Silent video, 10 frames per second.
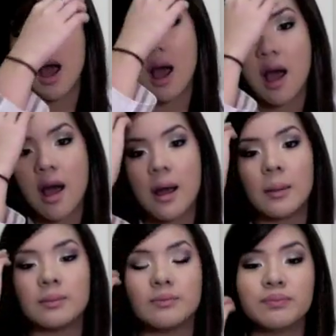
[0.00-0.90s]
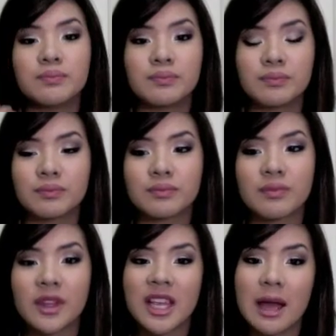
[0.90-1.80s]
yeah,
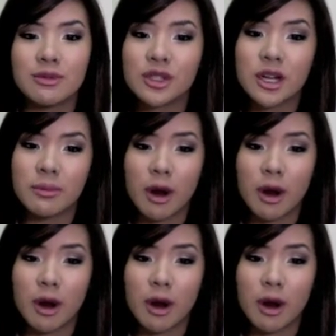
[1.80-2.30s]
I'm just gonna